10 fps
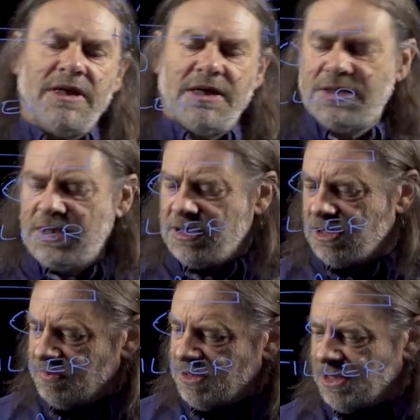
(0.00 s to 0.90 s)
that
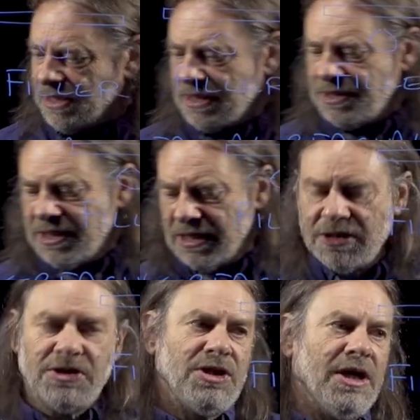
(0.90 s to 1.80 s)
system, particularly to get
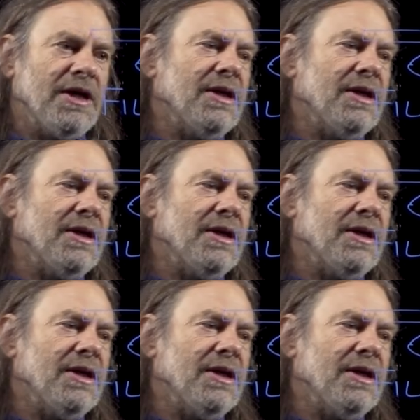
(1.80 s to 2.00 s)
this chain